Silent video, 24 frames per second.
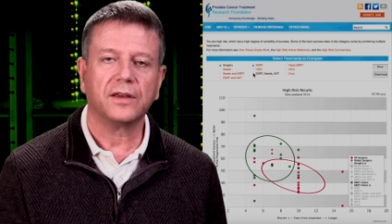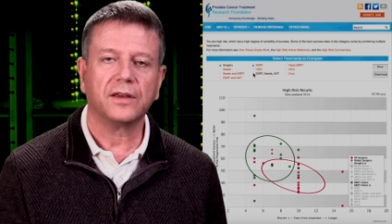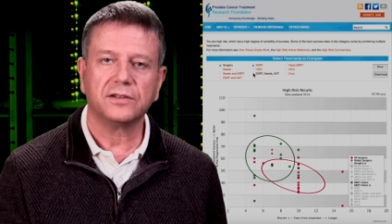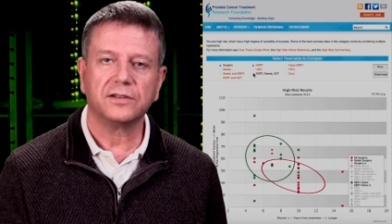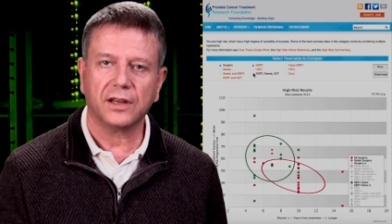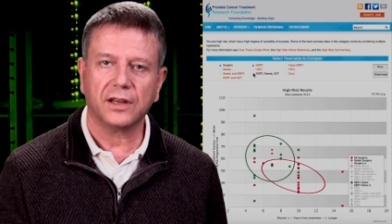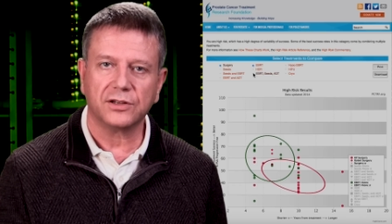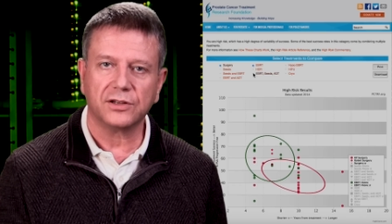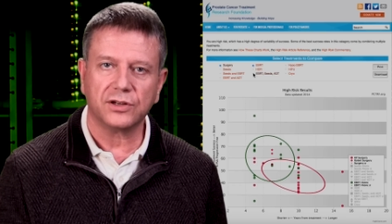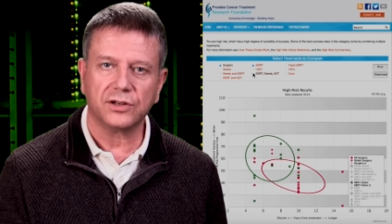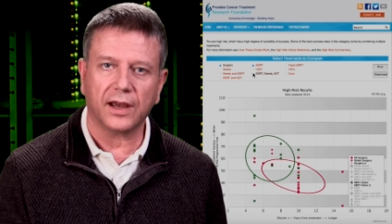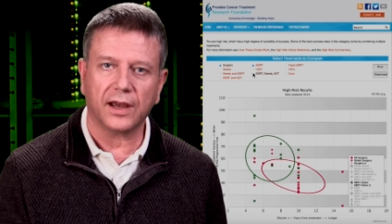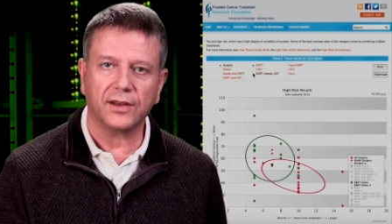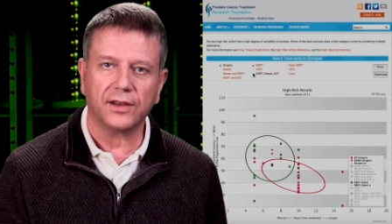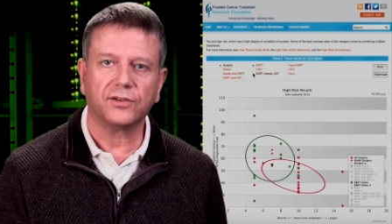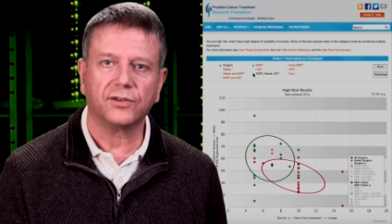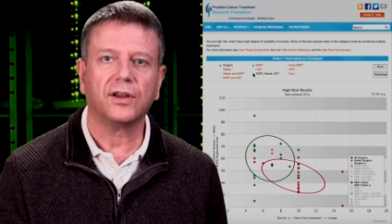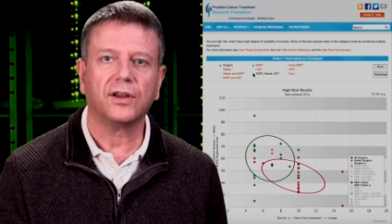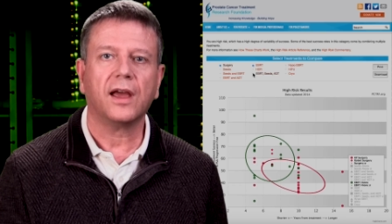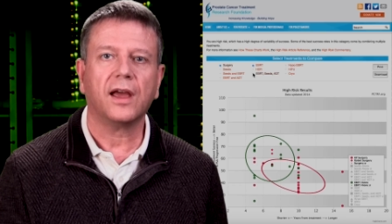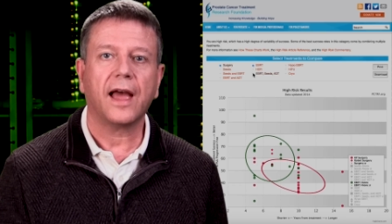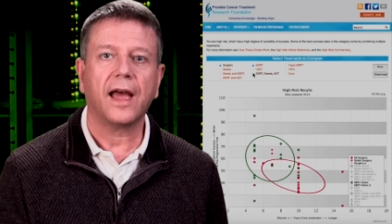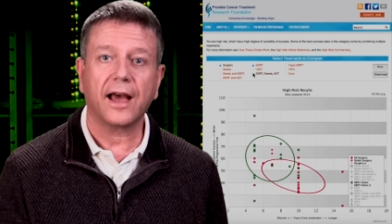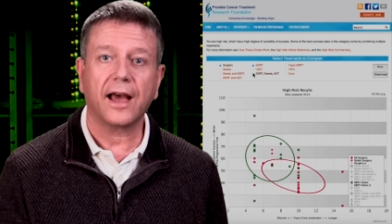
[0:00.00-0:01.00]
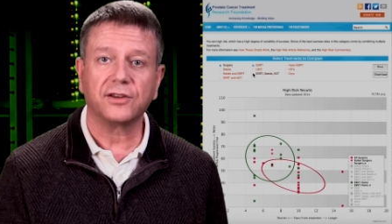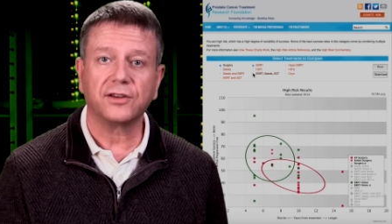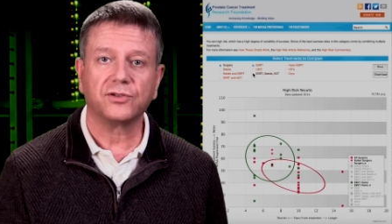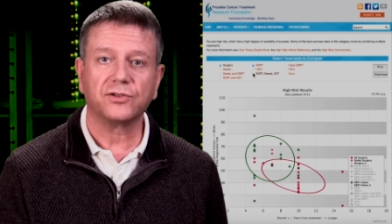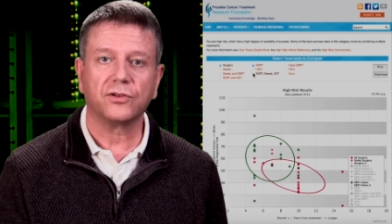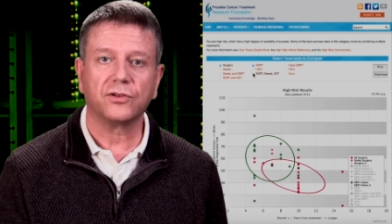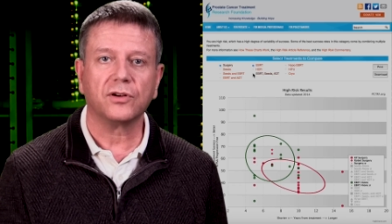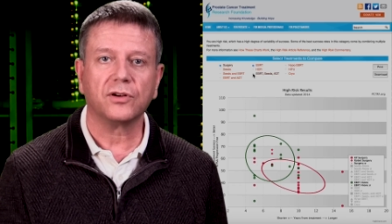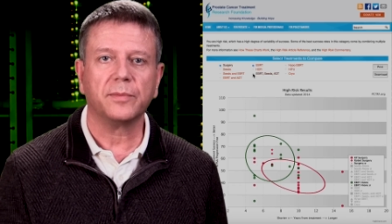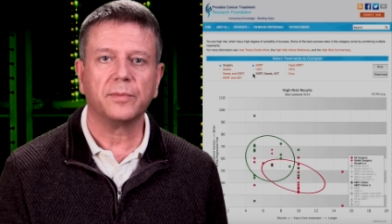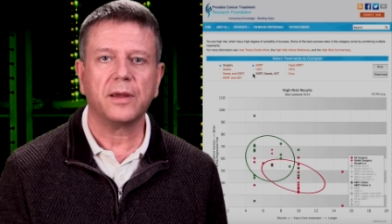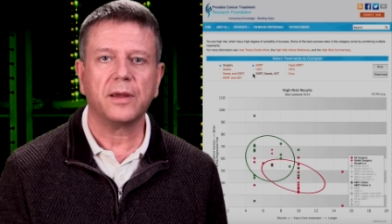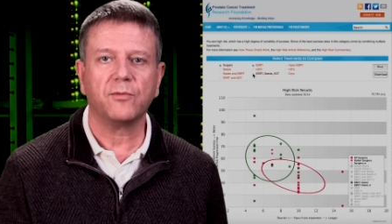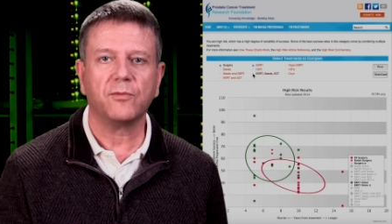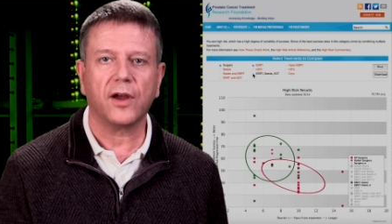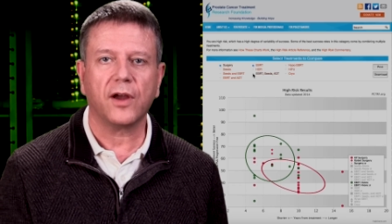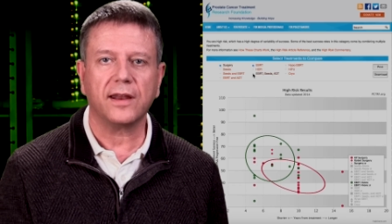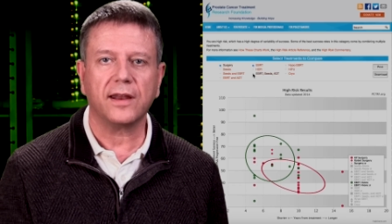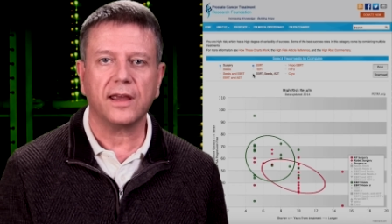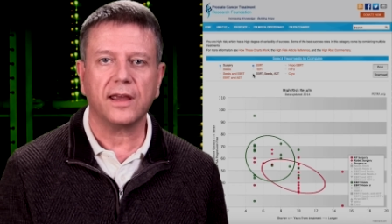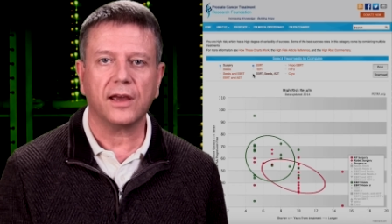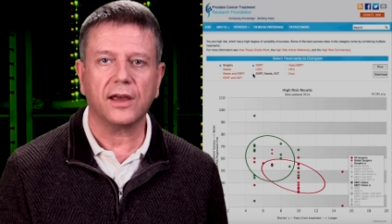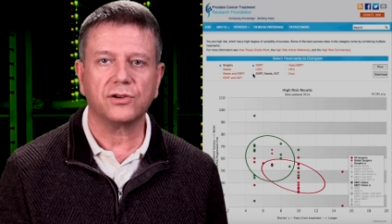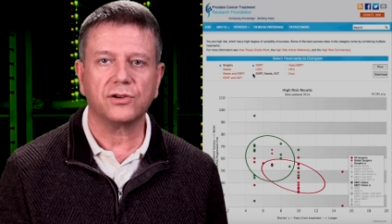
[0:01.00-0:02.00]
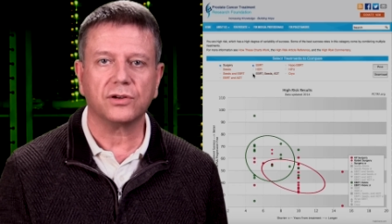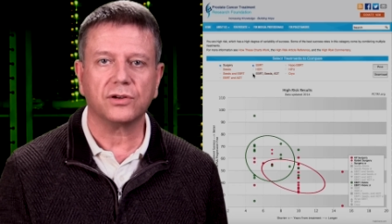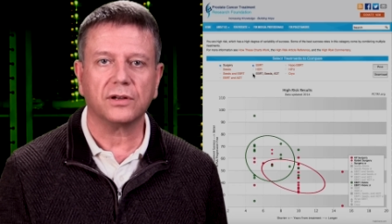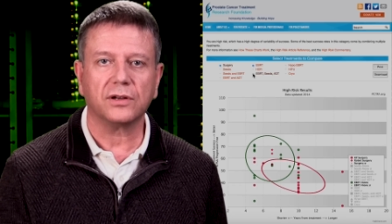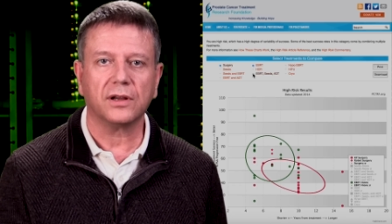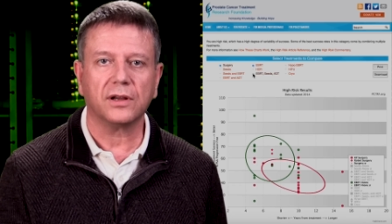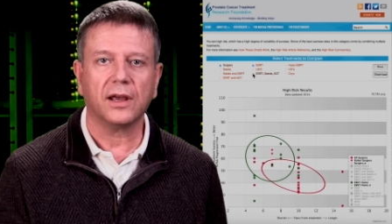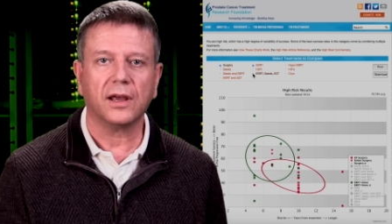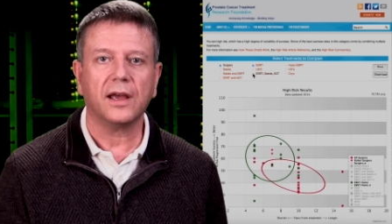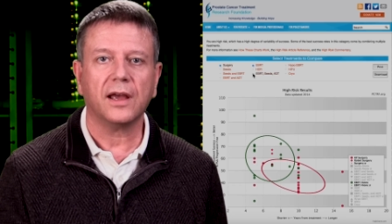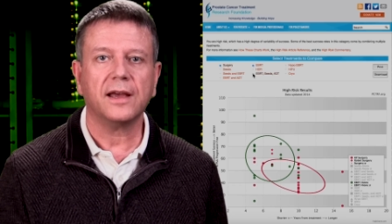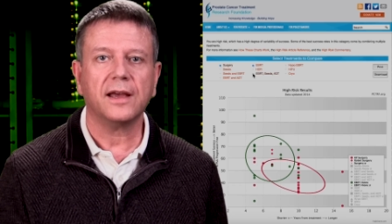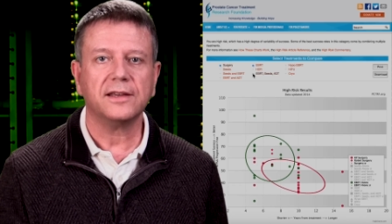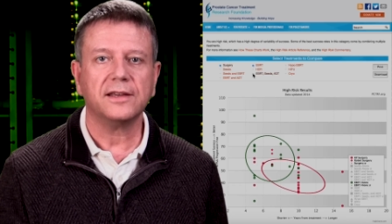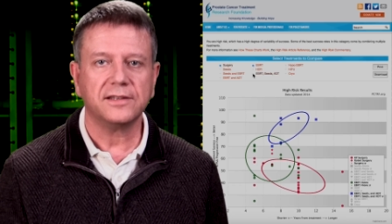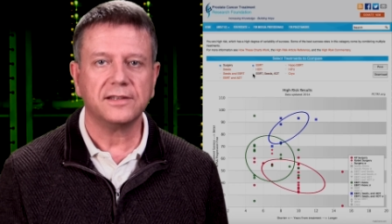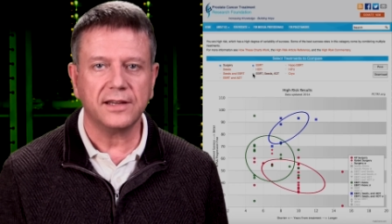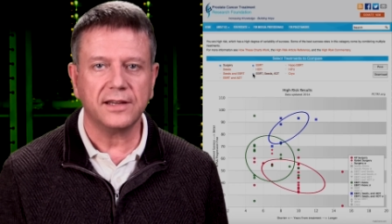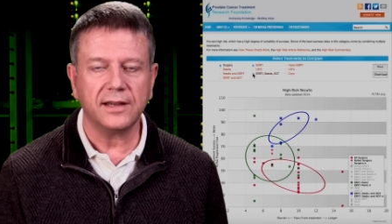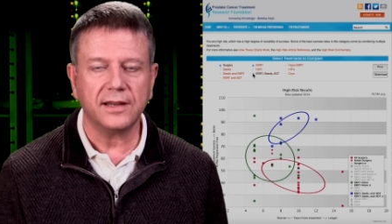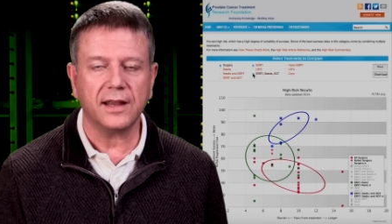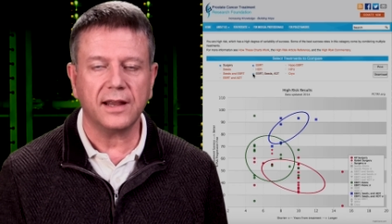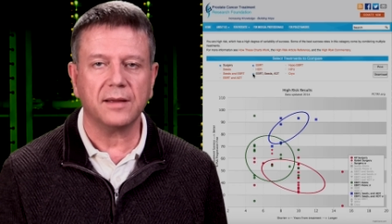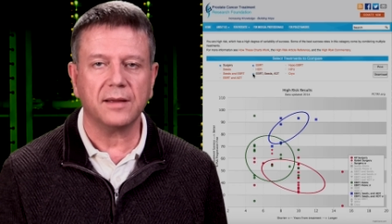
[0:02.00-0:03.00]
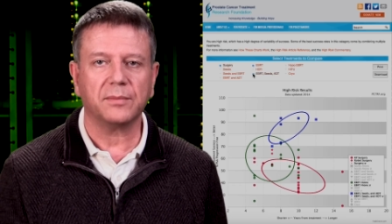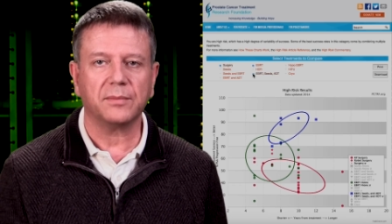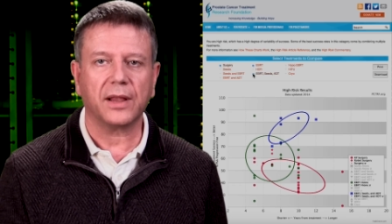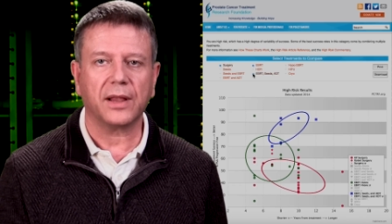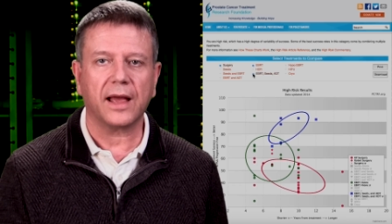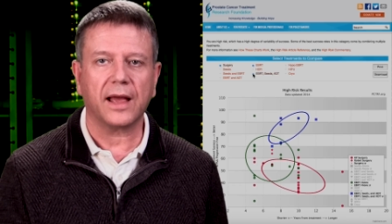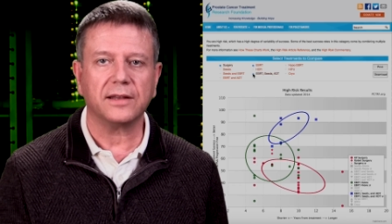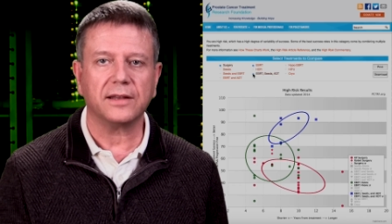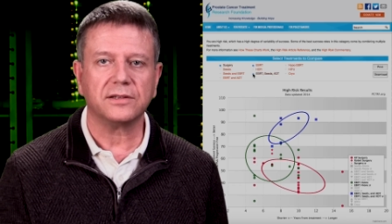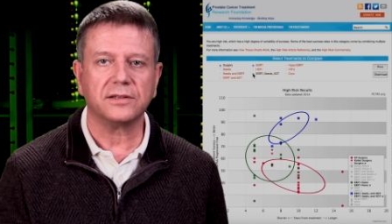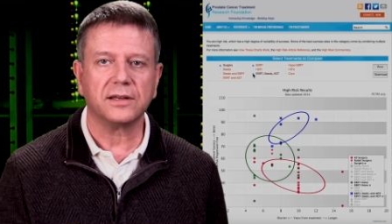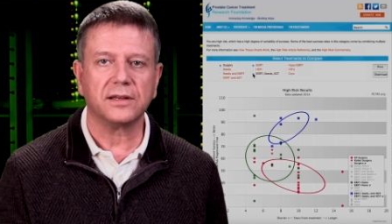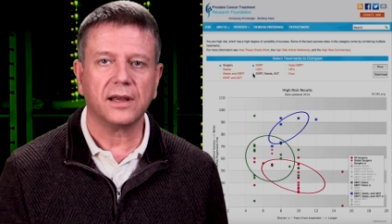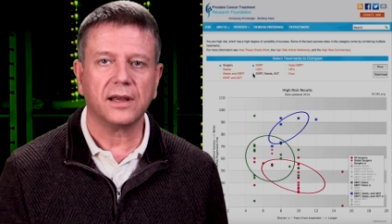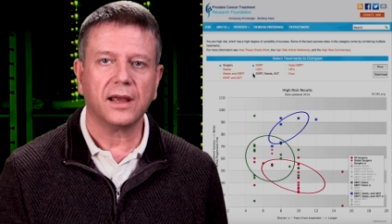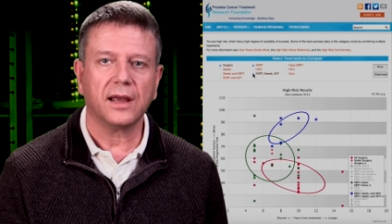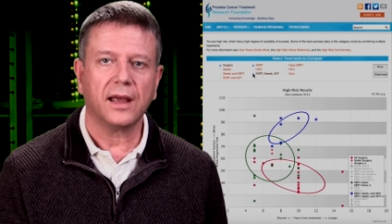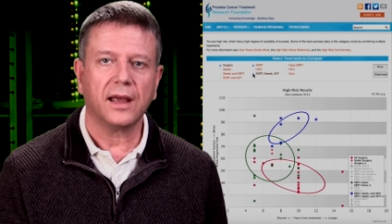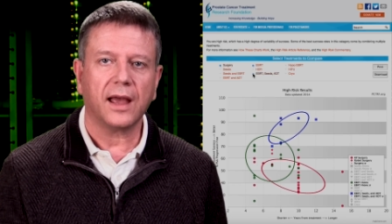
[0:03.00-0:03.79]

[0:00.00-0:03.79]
such as external beam radiation, seed implants,